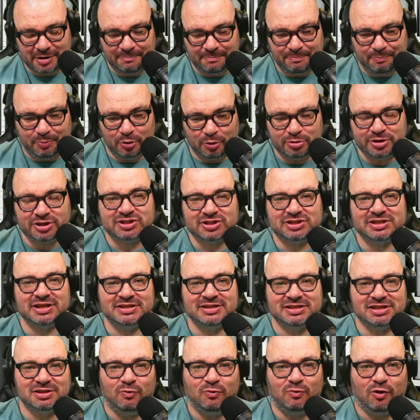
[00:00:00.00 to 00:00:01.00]
Bunce
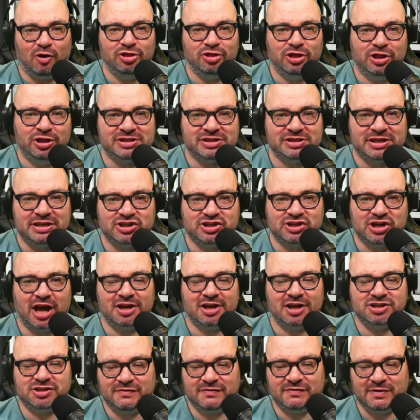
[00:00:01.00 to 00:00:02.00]
is the one that's in
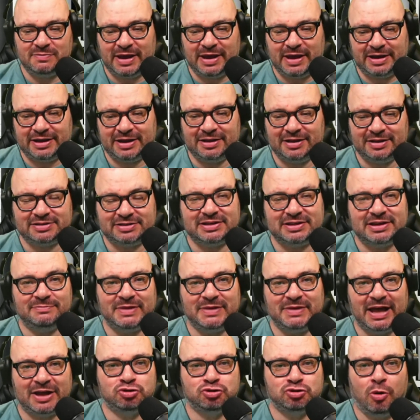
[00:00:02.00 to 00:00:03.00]
charge of the medical team.
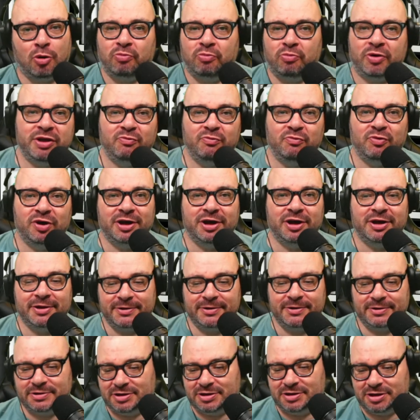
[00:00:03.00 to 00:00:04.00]
That's what we were,
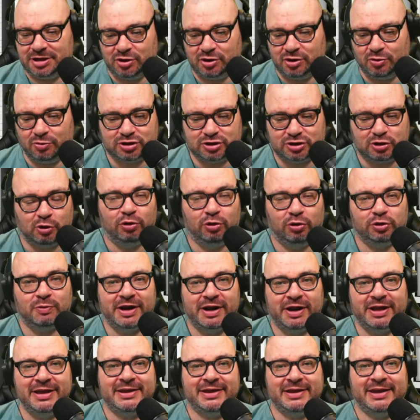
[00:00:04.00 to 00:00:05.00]
told when
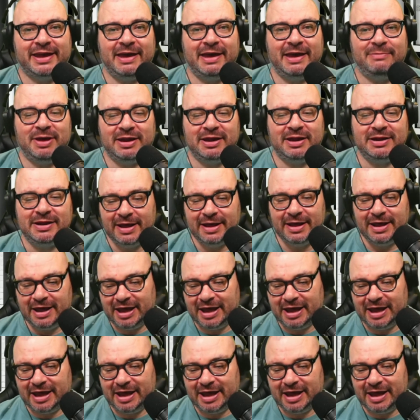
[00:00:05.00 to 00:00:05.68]
he came in.